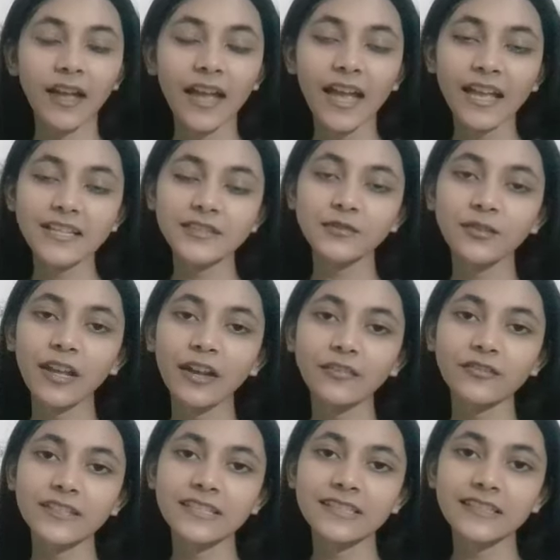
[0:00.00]
As we
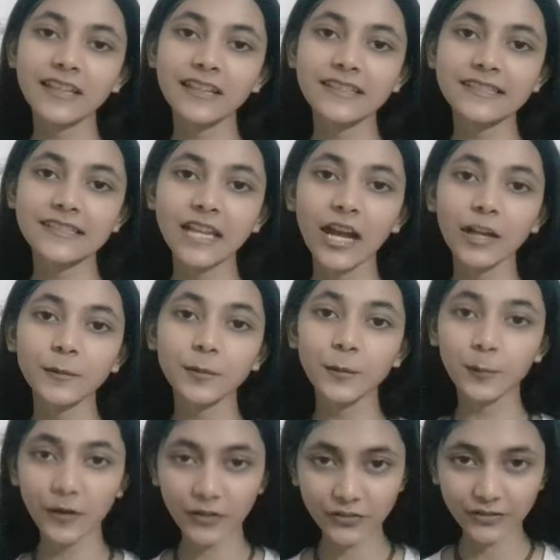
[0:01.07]
have discussed our
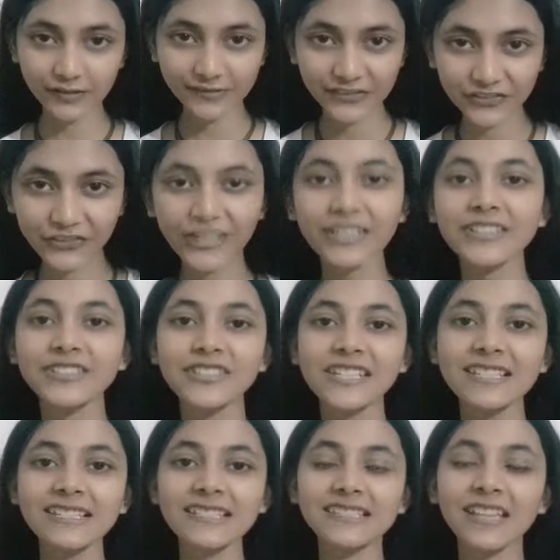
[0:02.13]
preparation
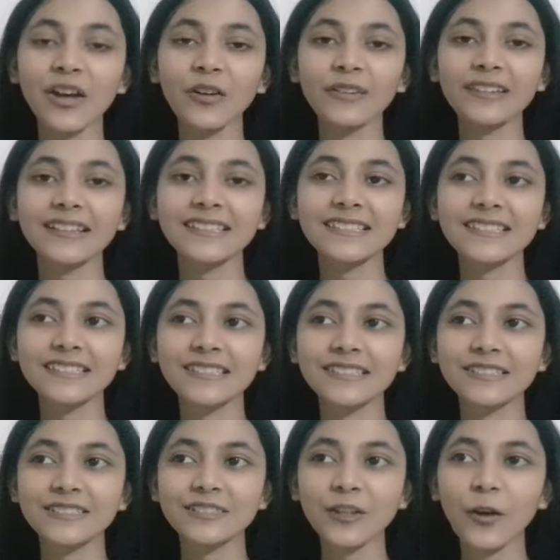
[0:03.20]
strategies, now let's
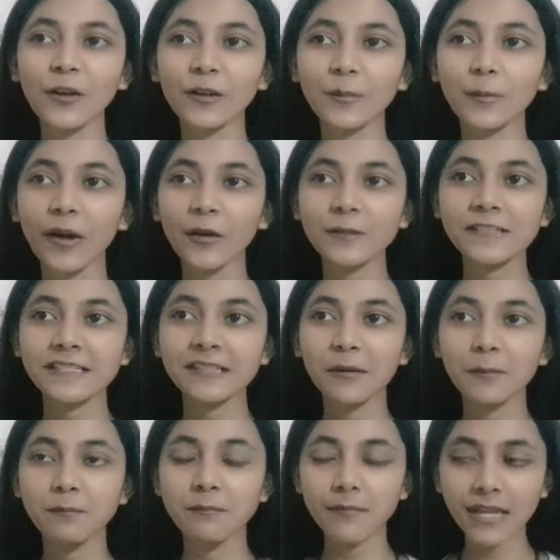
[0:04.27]
talk about
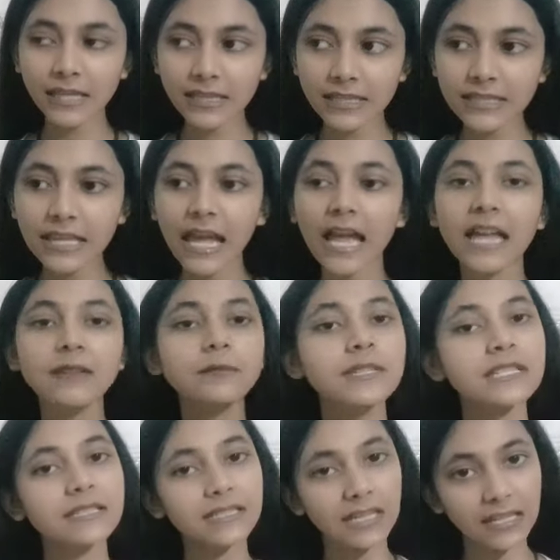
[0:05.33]
some myths and
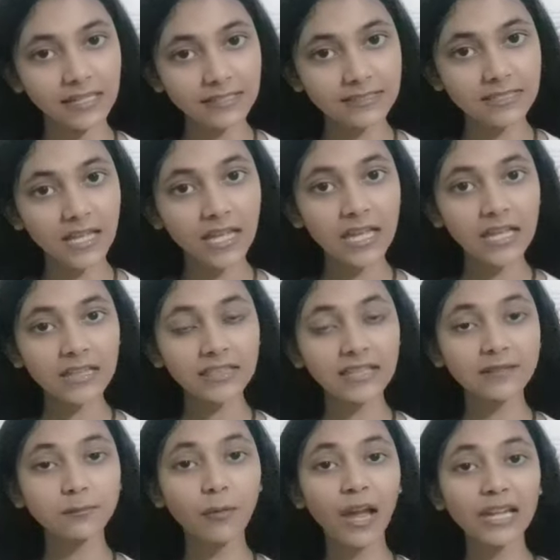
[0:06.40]
mistakes
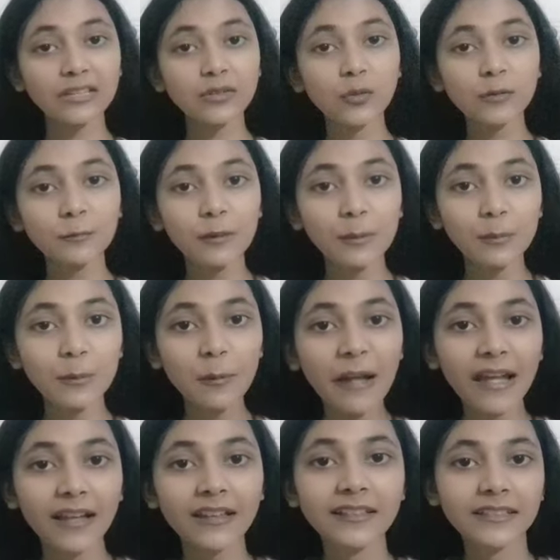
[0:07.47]
that might hold people
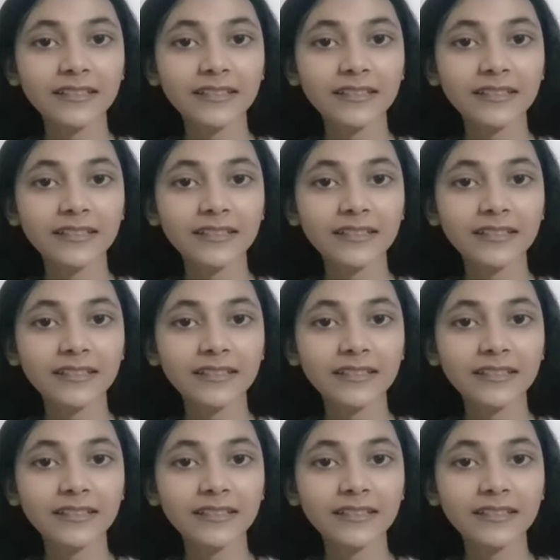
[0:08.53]
back.